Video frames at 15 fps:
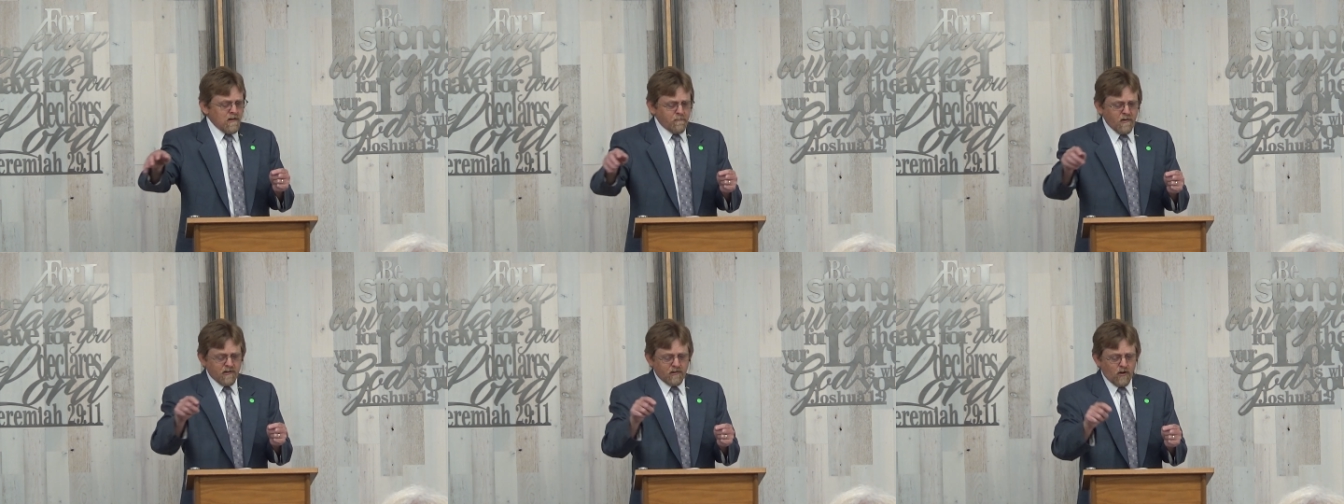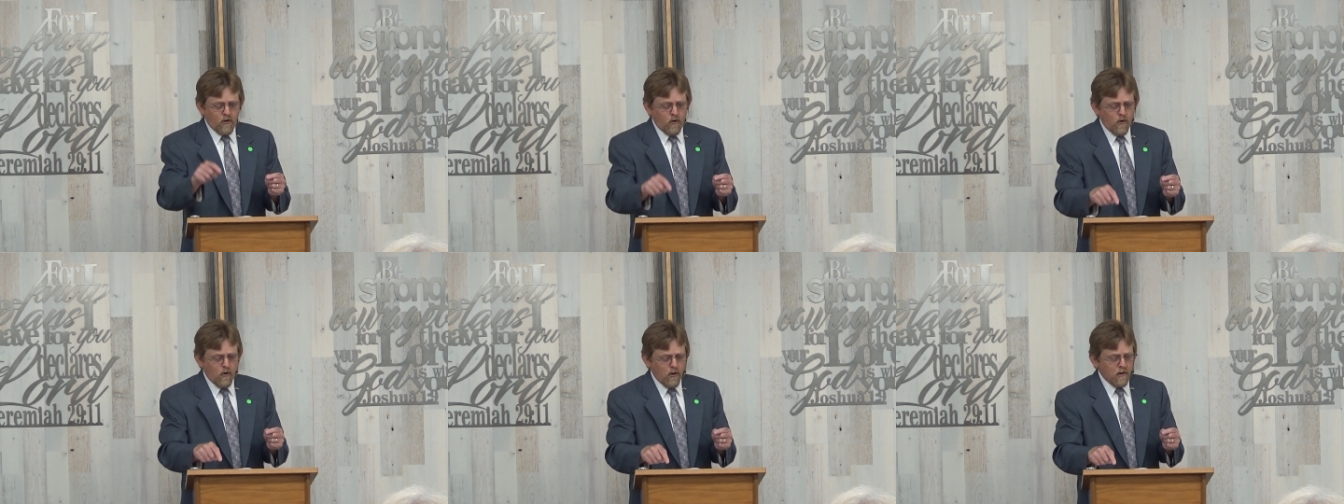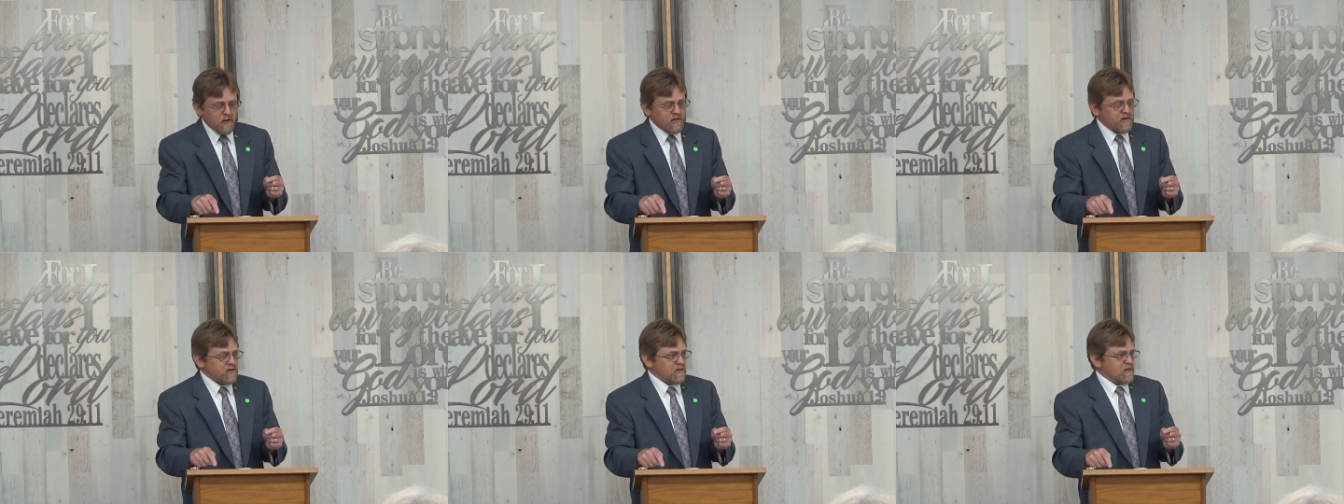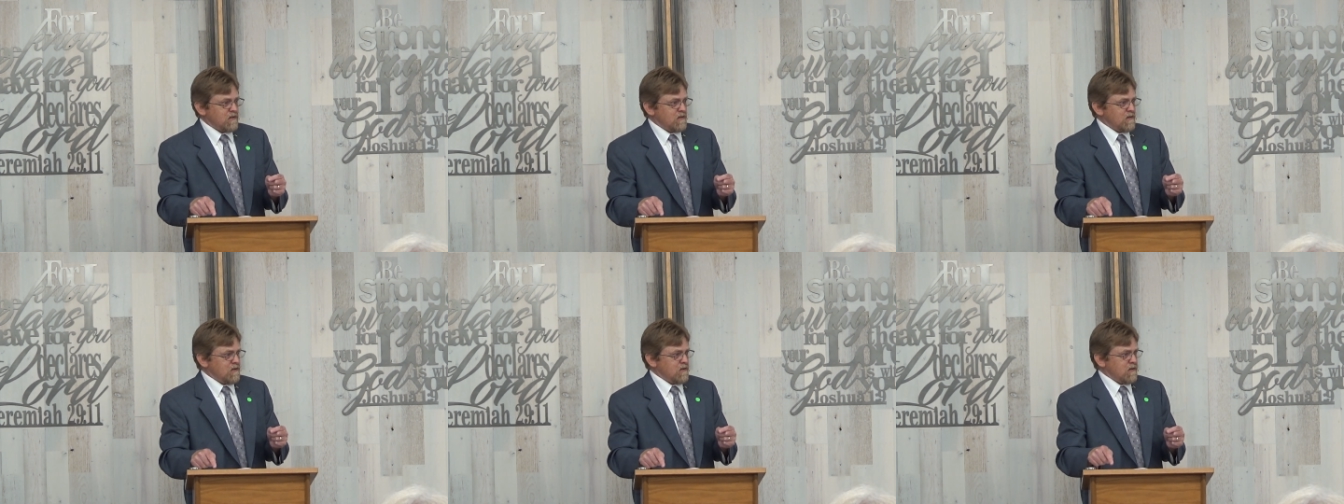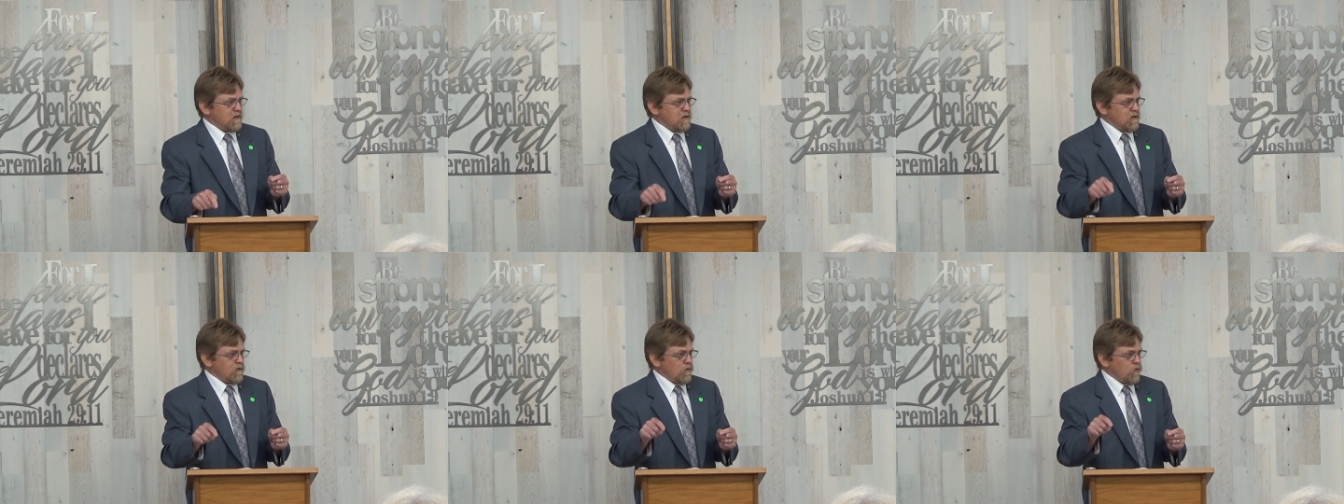But the horse
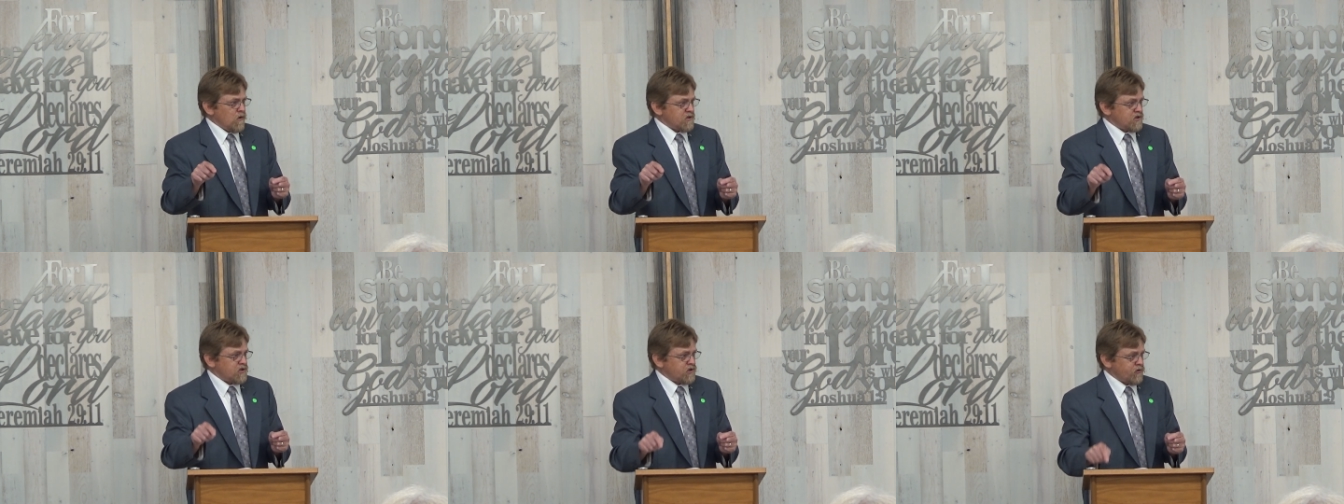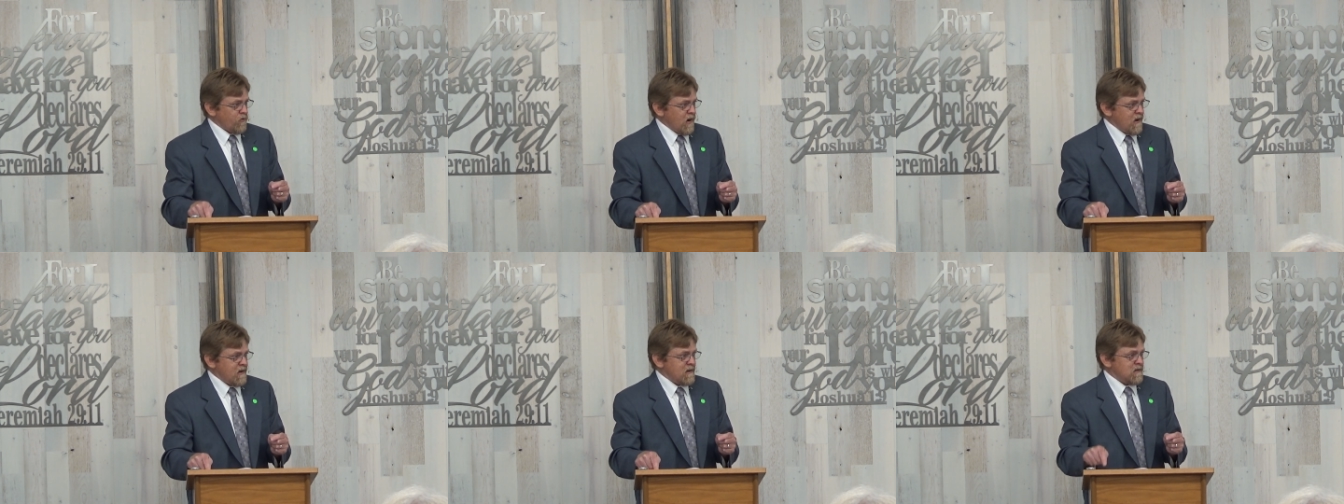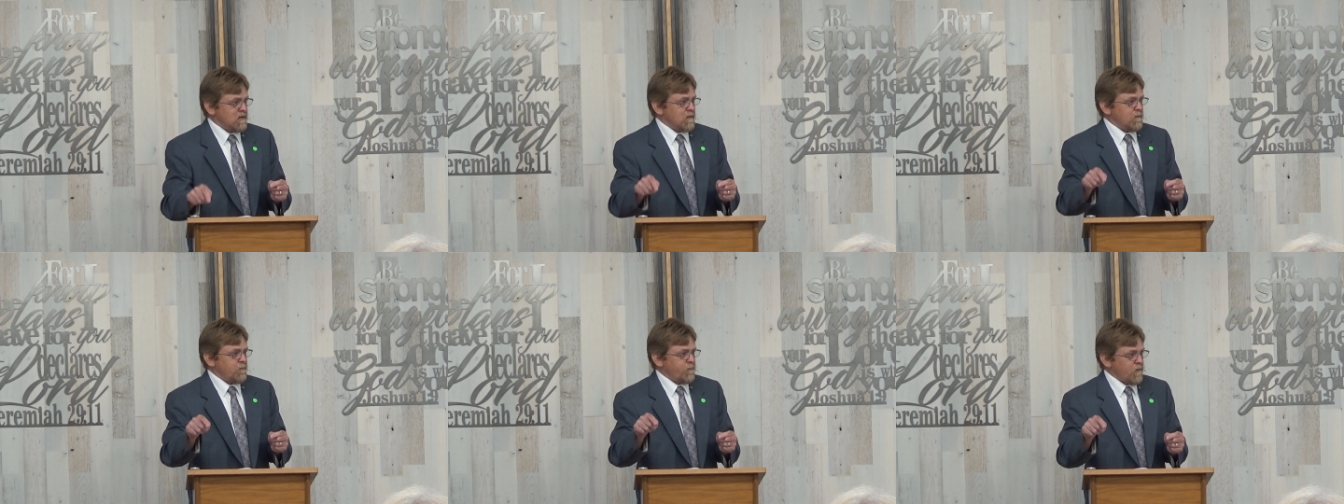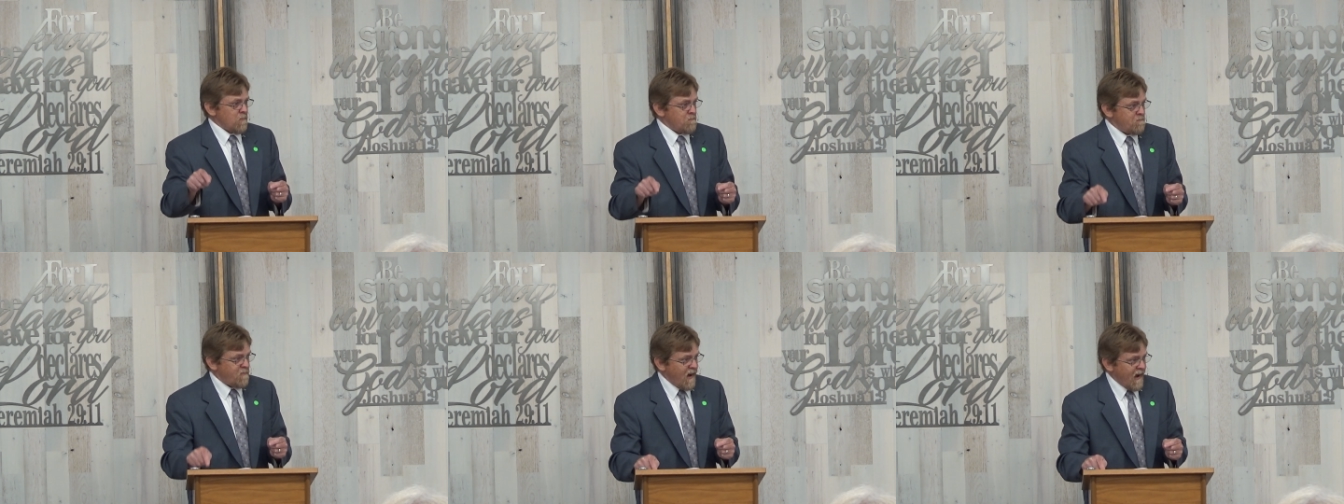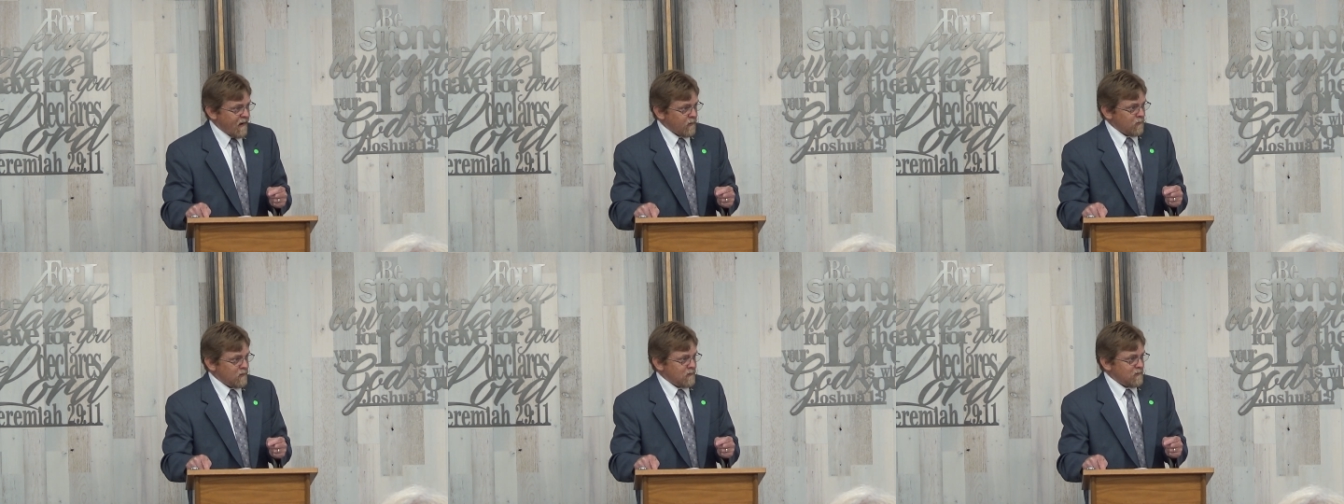was trained for
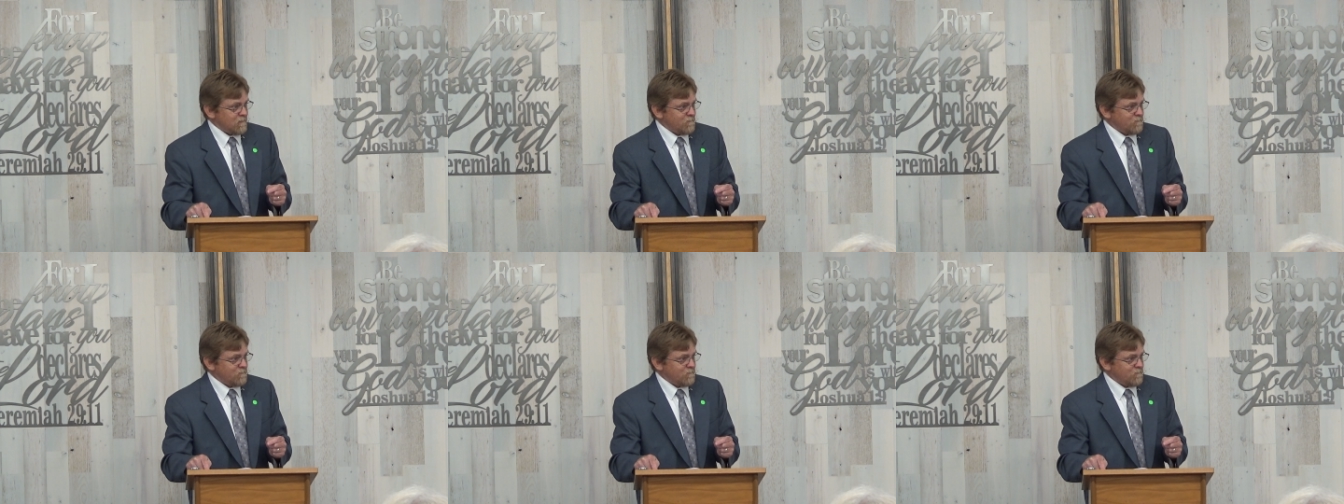battle.